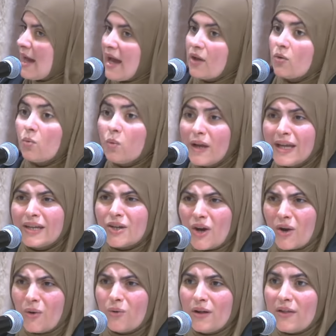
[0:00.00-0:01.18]
And we
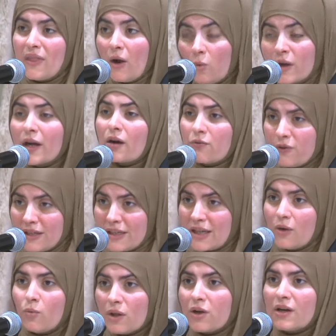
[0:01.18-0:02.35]
know that we are funding
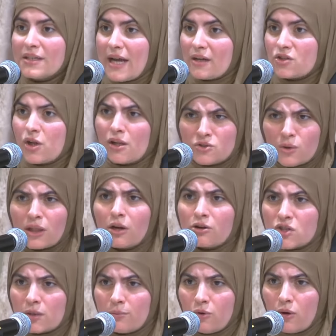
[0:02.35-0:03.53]
it with our tax dollars, with her
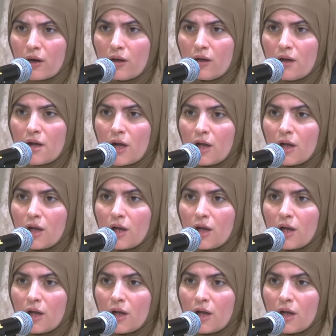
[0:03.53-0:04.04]
support.